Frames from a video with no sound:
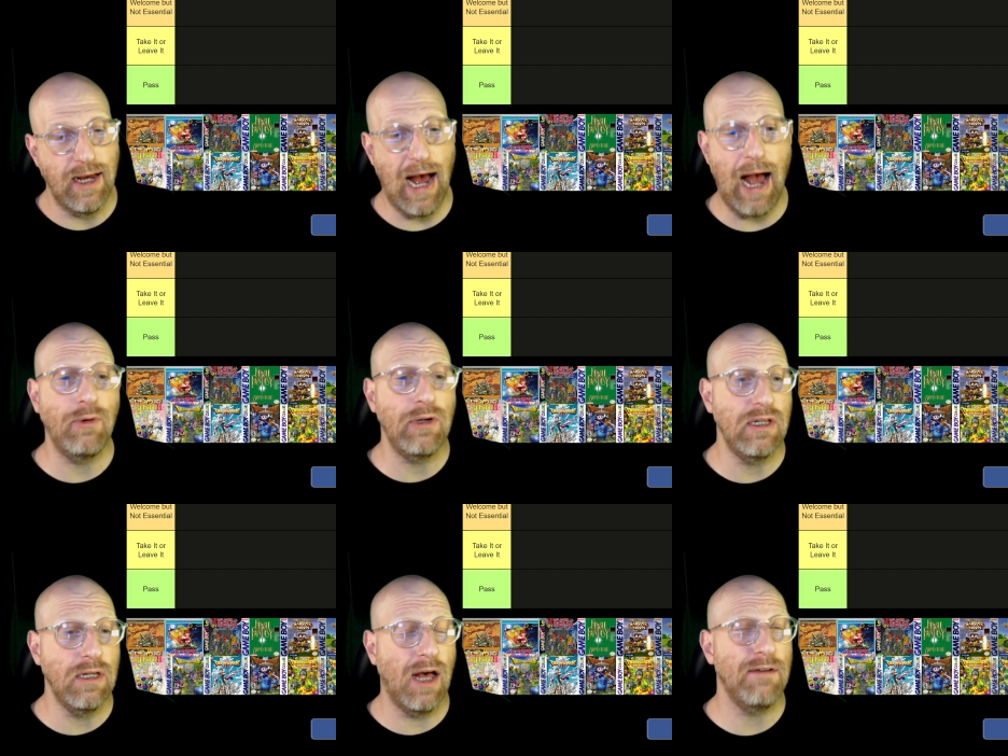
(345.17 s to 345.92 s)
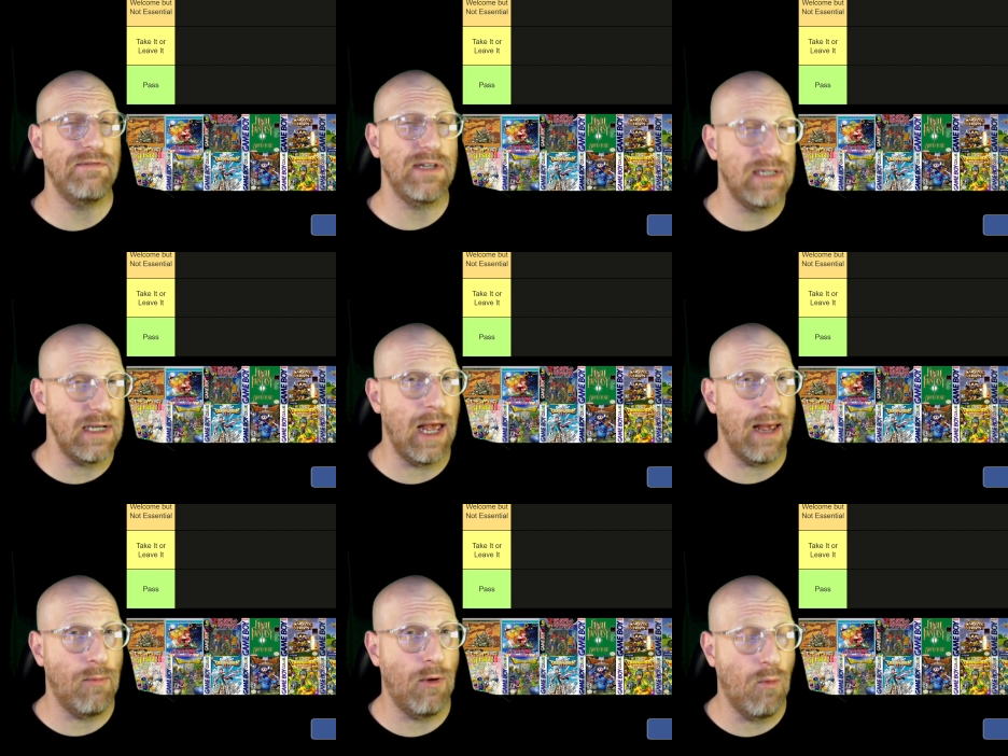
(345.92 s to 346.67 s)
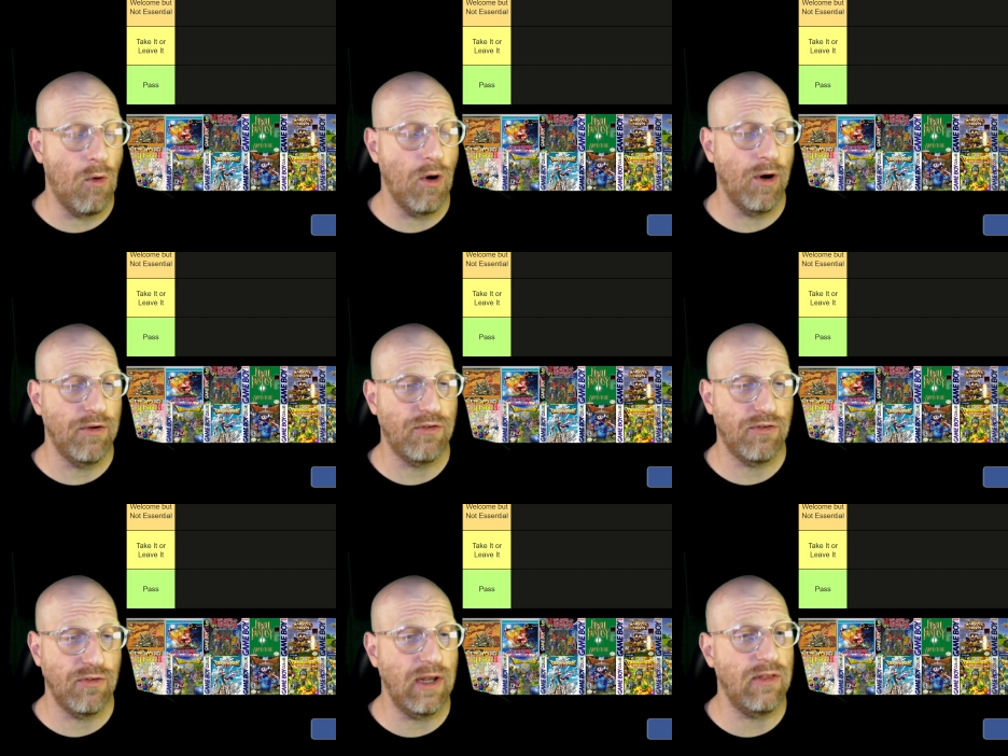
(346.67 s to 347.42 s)
I would love to see Game Boy
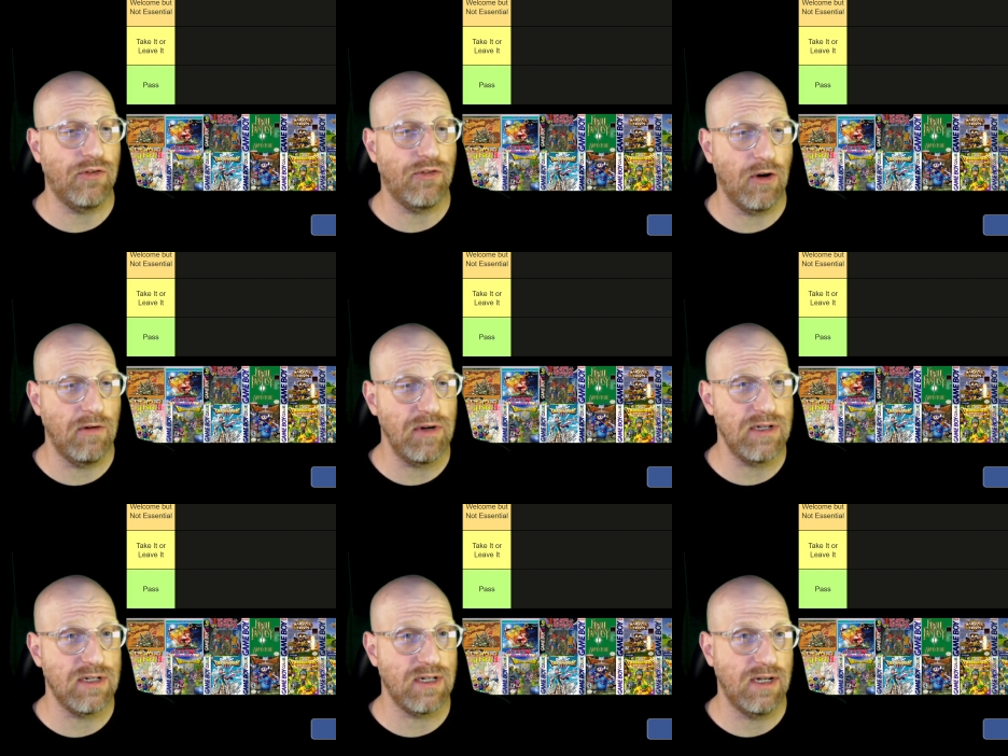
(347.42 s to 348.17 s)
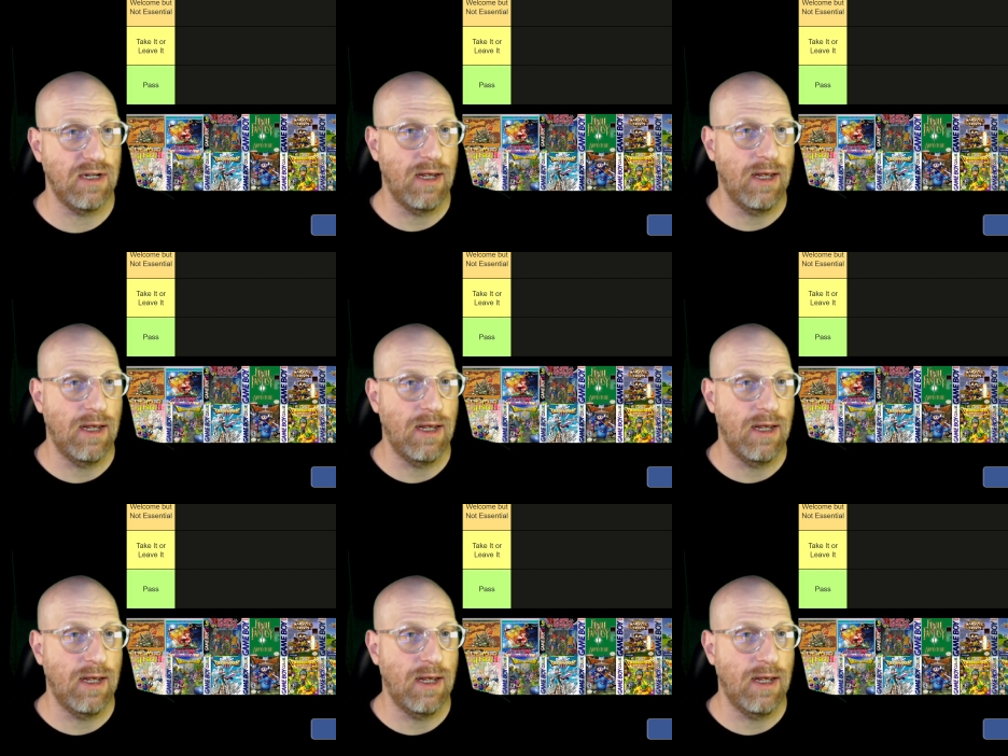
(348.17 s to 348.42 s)
Wars in the service,